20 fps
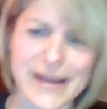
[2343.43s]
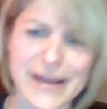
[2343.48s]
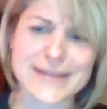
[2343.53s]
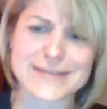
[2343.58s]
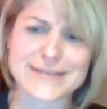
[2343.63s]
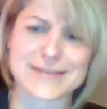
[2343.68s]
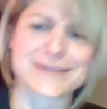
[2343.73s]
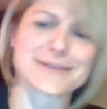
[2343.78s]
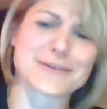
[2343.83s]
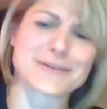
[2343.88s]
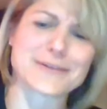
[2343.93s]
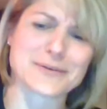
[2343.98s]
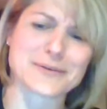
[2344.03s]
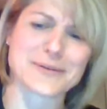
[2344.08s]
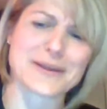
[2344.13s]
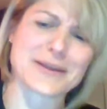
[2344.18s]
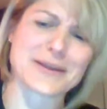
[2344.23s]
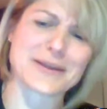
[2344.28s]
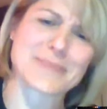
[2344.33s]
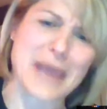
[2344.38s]
going to look like a
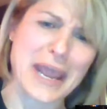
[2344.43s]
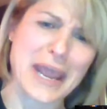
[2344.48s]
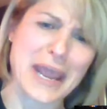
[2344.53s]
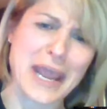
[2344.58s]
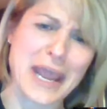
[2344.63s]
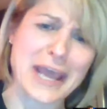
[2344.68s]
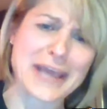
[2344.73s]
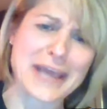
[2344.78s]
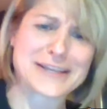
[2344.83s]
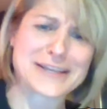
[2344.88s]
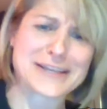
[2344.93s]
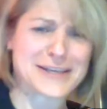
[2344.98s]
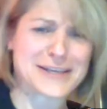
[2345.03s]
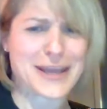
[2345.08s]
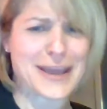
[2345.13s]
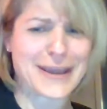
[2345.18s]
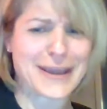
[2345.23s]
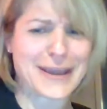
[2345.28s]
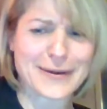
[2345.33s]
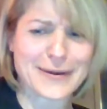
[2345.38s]
man, you know,
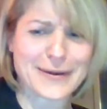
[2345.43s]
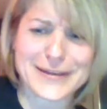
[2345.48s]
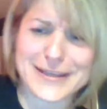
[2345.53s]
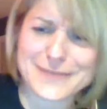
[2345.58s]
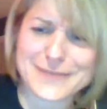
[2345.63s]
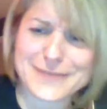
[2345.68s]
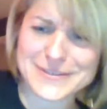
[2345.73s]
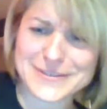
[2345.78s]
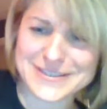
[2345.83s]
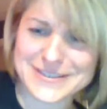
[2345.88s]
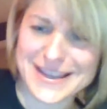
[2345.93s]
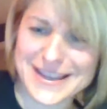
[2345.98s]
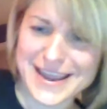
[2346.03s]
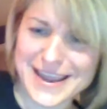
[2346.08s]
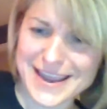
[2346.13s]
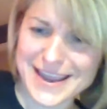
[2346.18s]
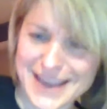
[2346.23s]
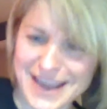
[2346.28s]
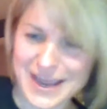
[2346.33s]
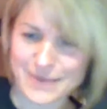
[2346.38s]
and he was not
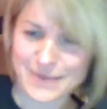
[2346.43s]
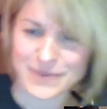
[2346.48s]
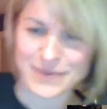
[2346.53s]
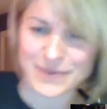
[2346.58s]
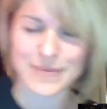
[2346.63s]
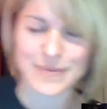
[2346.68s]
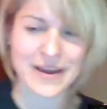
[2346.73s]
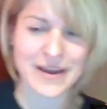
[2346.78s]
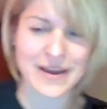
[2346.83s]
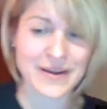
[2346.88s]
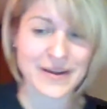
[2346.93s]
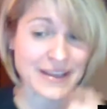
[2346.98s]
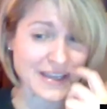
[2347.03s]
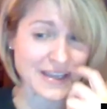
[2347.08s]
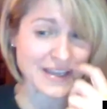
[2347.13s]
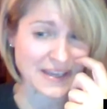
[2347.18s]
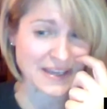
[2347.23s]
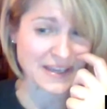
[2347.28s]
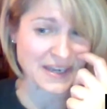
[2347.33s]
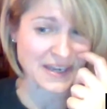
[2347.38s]
happy about it. And
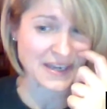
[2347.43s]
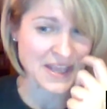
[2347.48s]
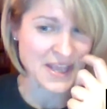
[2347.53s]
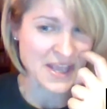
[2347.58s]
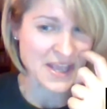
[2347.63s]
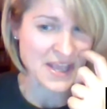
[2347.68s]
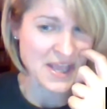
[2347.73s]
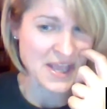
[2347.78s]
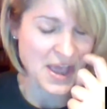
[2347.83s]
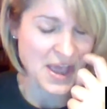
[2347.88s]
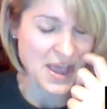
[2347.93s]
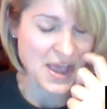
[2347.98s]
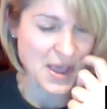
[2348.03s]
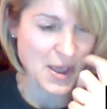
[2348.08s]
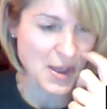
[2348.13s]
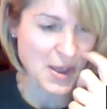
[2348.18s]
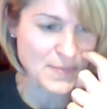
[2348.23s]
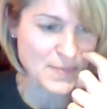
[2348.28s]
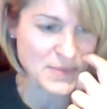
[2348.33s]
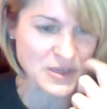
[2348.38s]

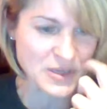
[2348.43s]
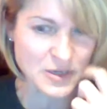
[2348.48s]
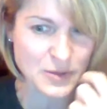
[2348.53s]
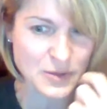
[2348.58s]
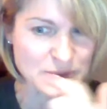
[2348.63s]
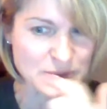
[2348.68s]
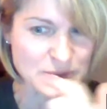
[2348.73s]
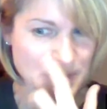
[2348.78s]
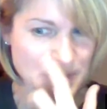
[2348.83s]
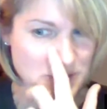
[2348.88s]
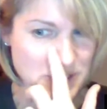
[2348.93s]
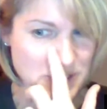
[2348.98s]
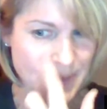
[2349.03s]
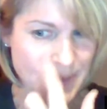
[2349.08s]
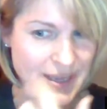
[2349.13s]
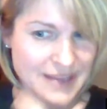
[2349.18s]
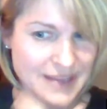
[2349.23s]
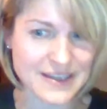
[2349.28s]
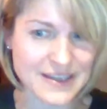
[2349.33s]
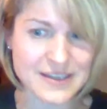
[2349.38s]
you know, especially back then,
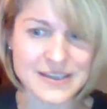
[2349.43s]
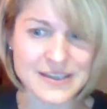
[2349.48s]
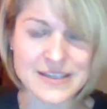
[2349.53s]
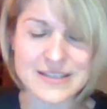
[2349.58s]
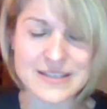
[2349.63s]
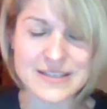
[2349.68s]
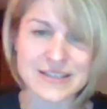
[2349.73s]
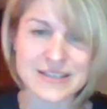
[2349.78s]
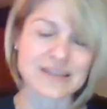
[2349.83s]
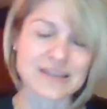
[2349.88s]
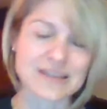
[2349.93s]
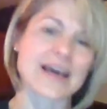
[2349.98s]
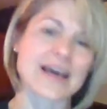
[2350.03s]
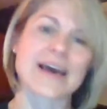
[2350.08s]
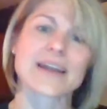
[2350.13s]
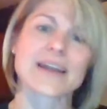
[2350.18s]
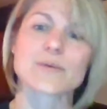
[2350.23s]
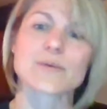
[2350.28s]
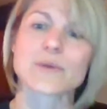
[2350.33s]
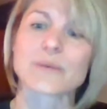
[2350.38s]
you didn't see a lot of
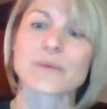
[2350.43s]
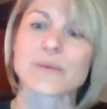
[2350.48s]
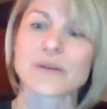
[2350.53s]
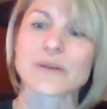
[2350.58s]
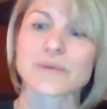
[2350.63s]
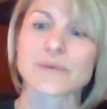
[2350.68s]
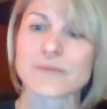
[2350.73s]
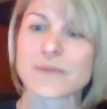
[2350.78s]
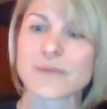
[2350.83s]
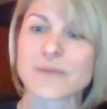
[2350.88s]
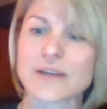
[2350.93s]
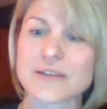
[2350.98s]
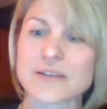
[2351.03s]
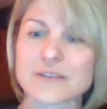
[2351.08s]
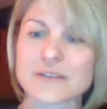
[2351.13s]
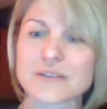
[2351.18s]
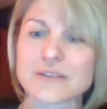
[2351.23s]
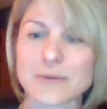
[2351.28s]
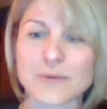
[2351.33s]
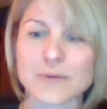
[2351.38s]
women with muscles. I really
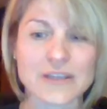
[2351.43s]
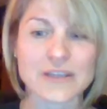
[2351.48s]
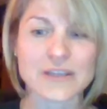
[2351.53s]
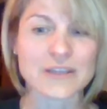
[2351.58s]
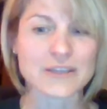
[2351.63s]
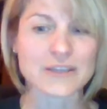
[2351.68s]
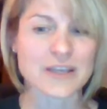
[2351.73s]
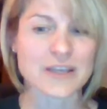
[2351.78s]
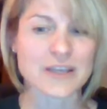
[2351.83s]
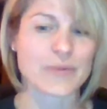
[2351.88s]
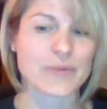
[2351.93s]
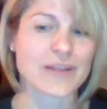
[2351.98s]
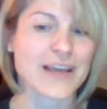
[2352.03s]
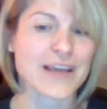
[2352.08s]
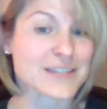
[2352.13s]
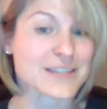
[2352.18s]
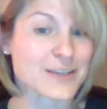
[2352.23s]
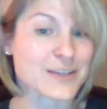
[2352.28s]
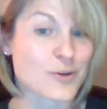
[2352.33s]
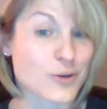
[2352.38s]
looked up a lot to
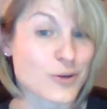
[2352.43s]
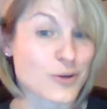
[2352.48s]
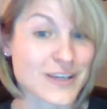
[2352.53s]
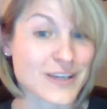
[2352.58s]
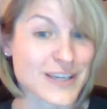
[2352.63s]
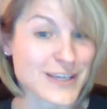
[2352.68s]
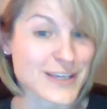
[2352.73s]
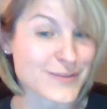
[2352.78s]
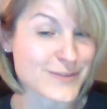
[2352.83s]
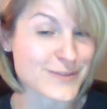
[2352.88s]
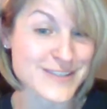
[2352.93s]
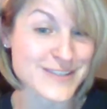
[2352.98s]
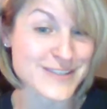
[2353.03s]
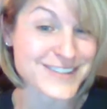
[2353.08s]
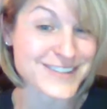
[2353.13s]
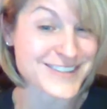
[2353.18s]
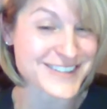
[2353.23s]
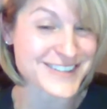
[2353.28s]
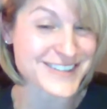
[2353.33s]
Corey Everson. Do you know who